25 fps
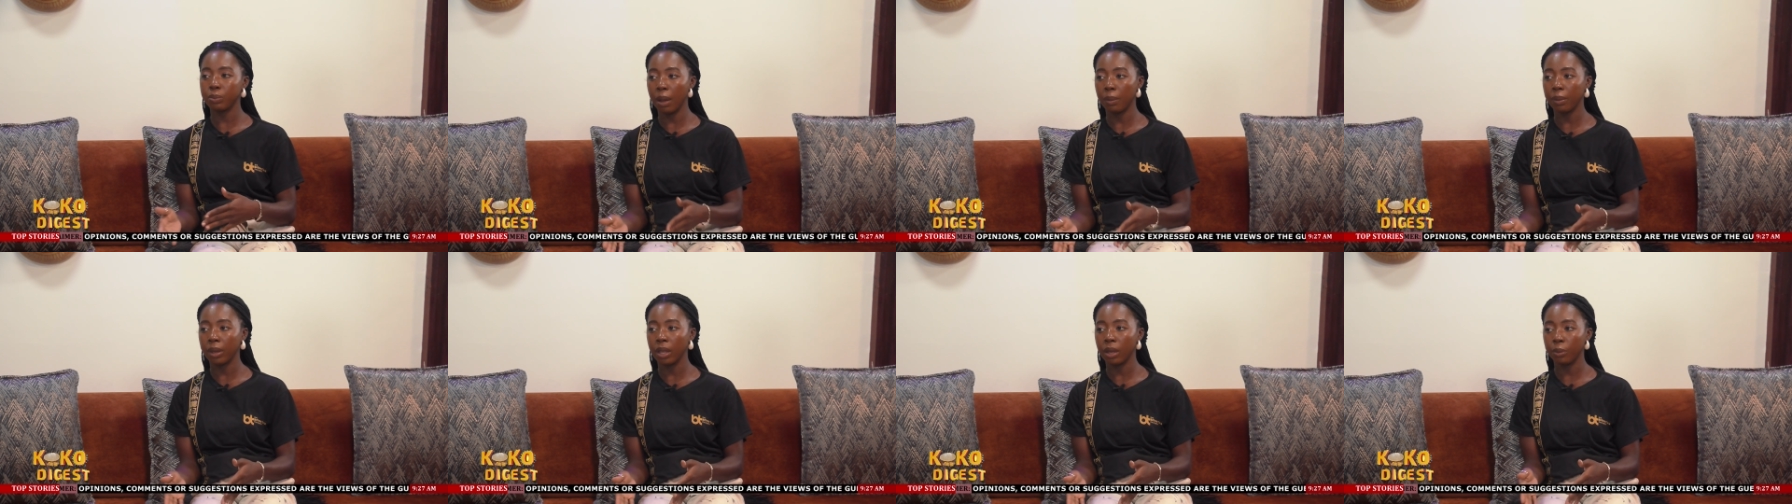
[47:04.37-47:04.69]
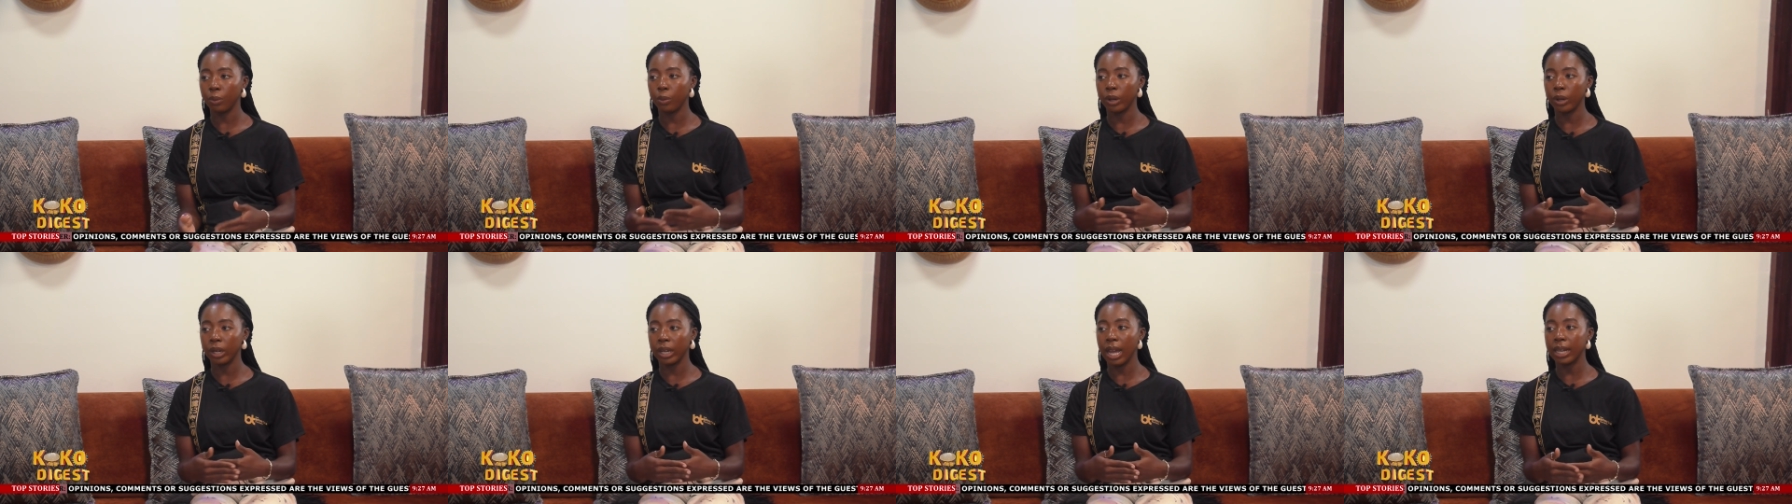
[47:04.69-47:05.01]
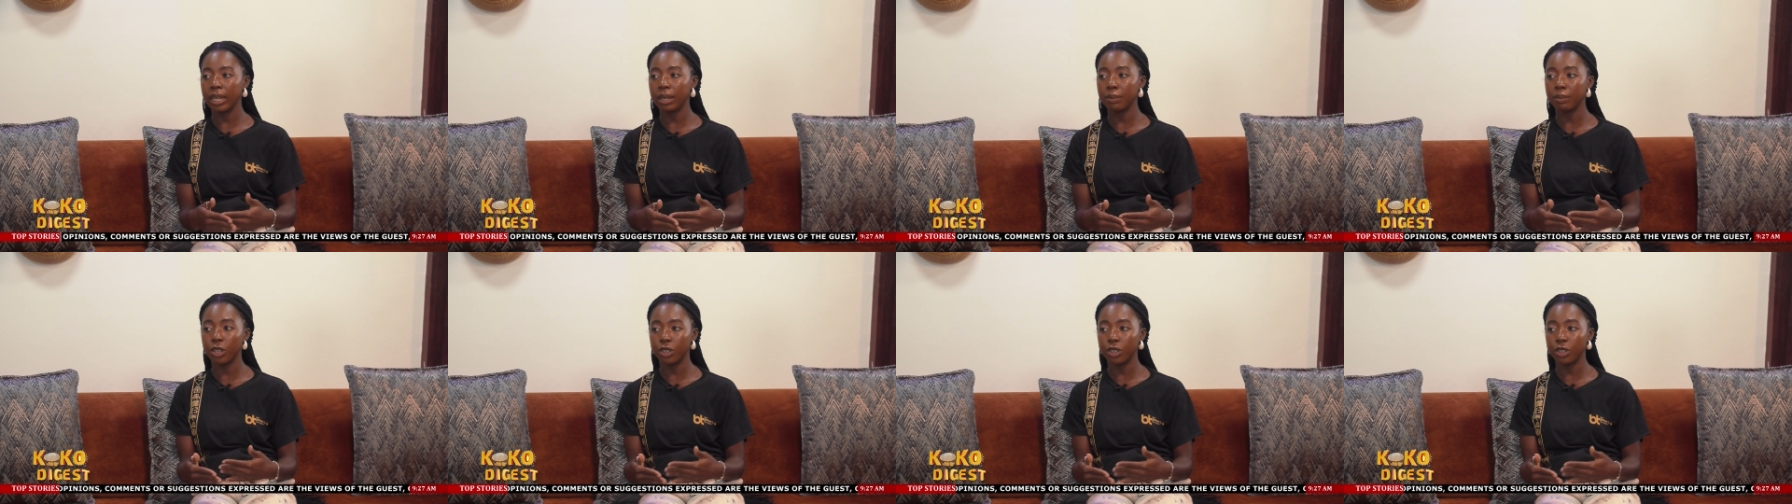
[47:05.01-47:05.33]
problem
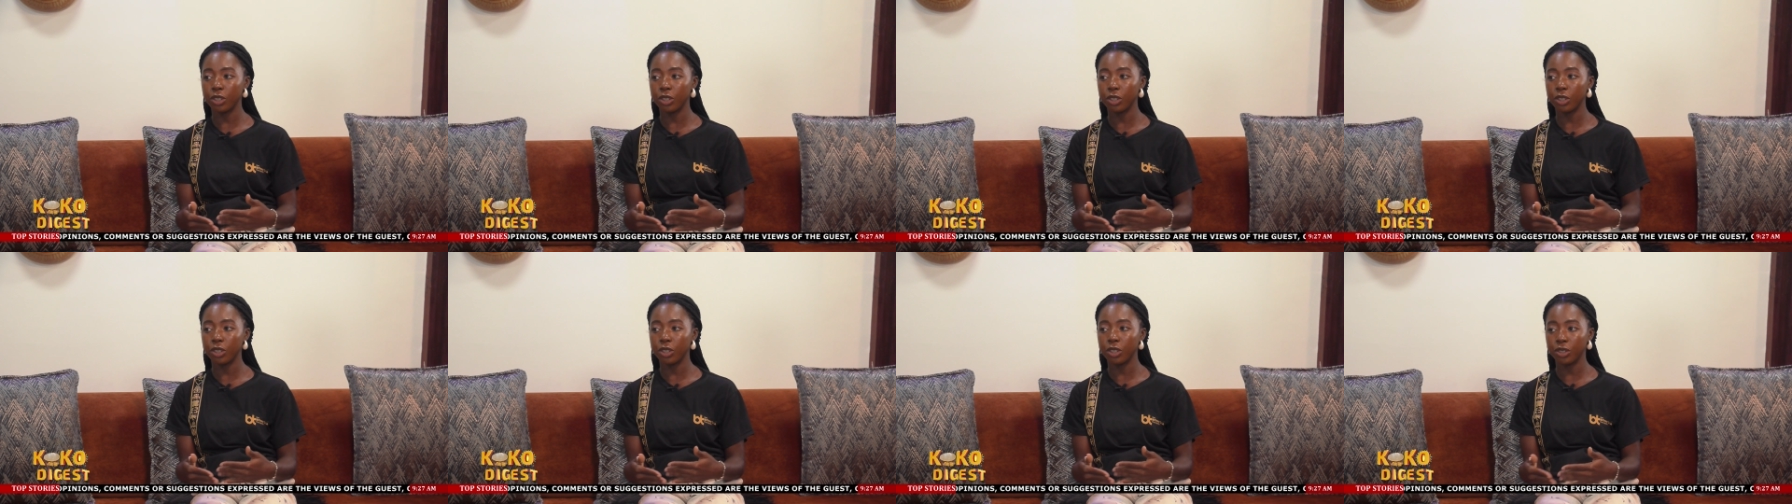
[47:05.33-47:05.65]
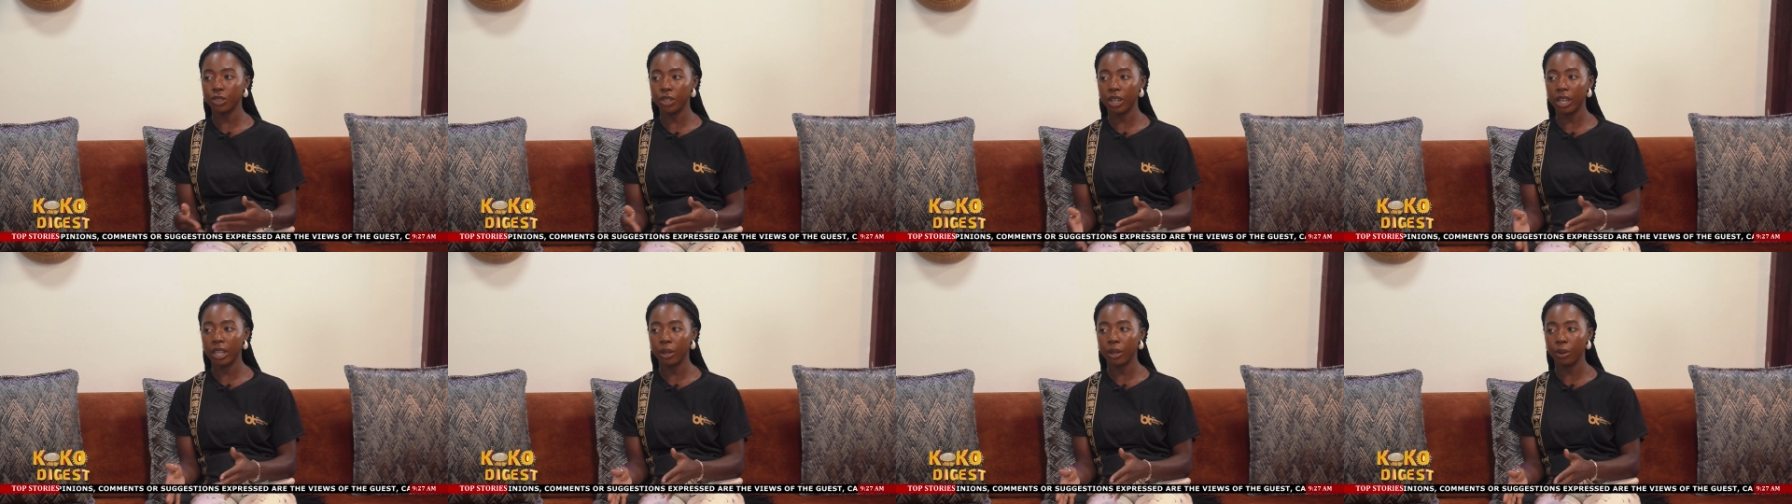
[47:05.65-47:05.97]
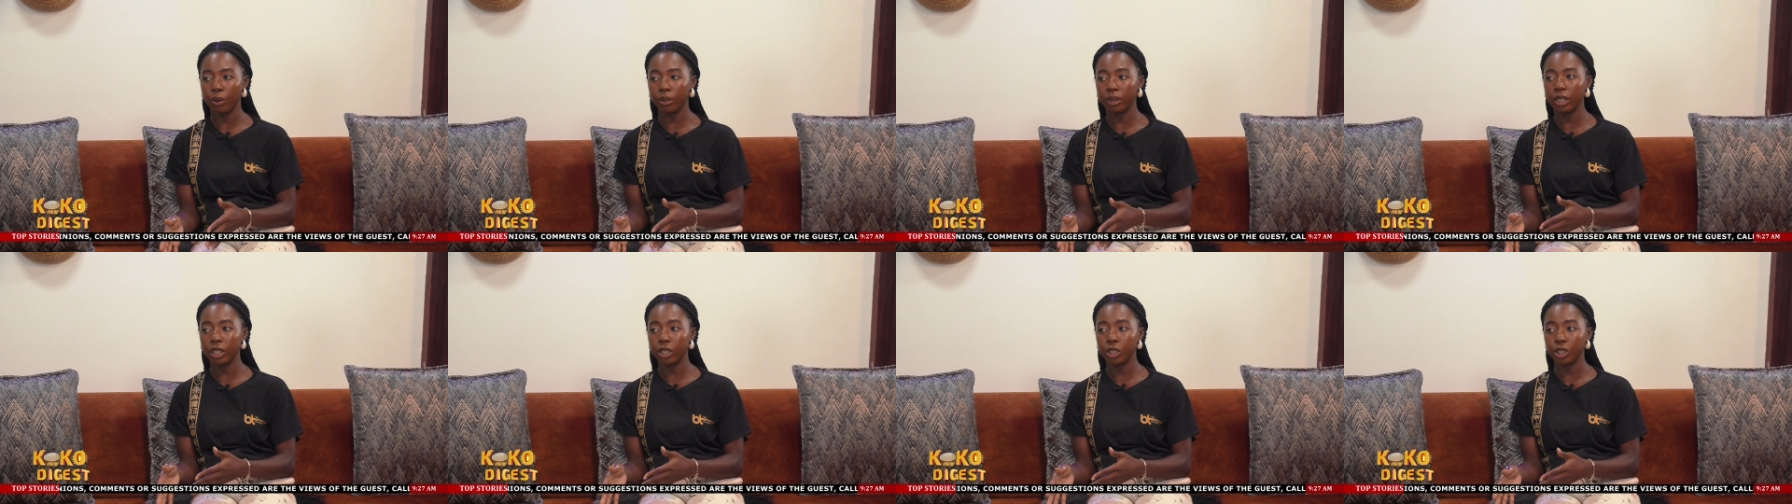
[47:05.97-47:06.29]
regarding menstrual
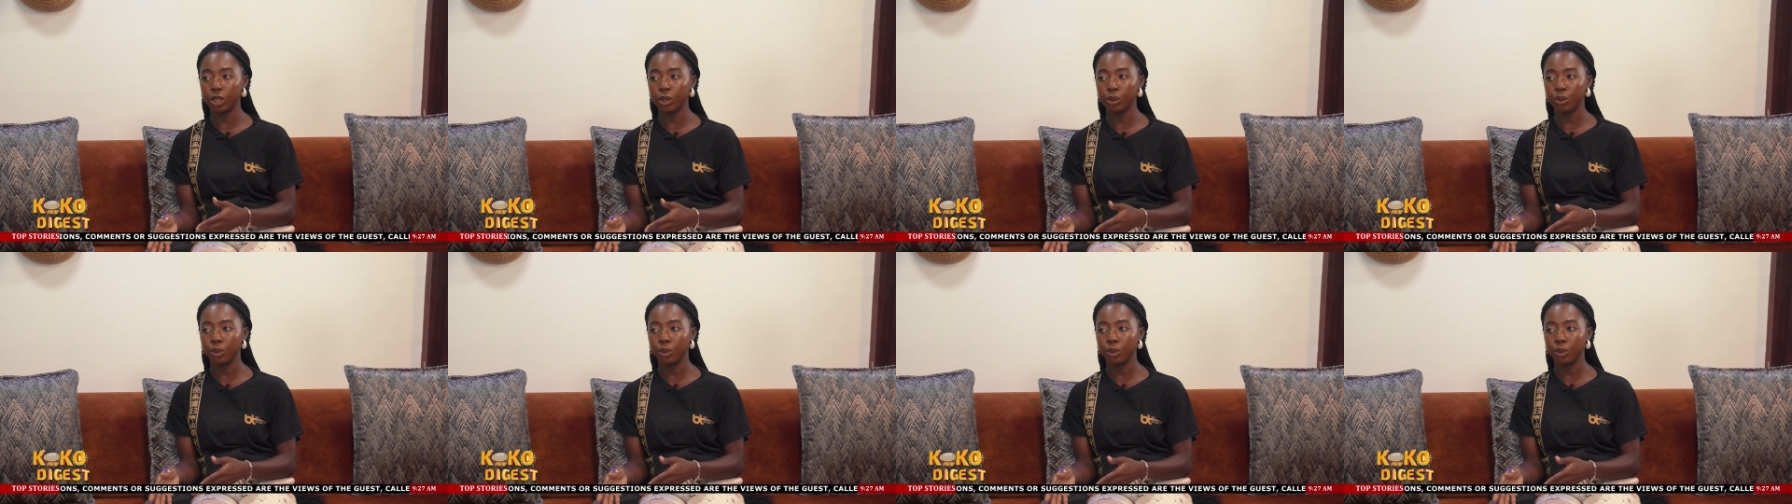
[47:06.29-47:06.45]
health okay.